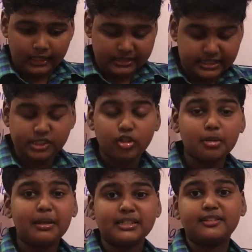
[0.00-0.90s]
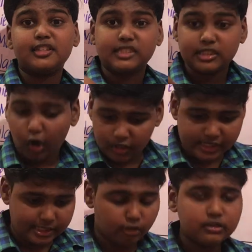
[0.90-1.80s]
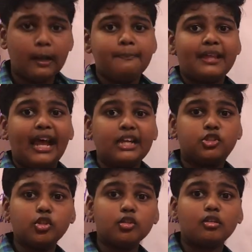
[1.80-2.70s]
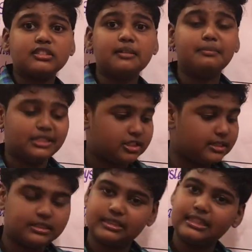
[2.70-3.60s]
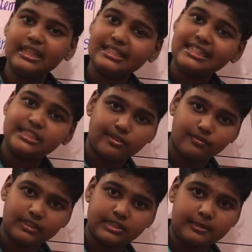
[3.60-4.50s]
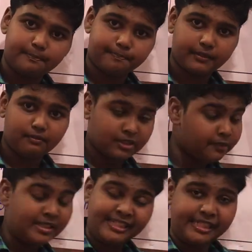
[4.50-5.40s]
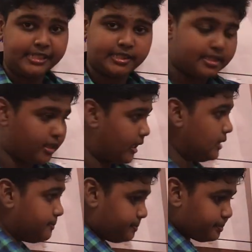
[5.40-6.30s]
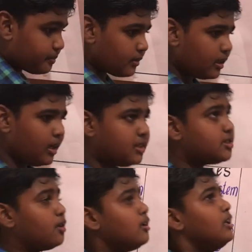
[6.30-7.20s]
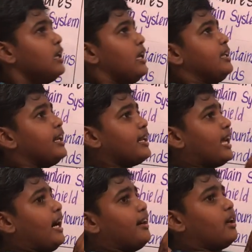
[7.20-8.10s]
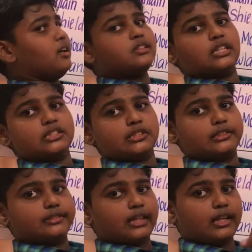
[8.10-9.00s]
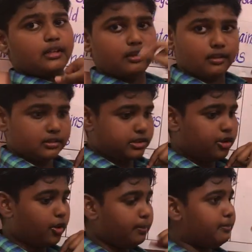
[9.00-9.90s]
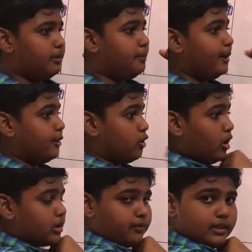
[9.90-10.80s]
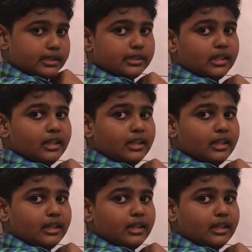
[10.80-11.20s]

6,000 meters in the north-south and 2,000 meters in the east-west, west-east, right? So, in Canada, the slope will be northwards,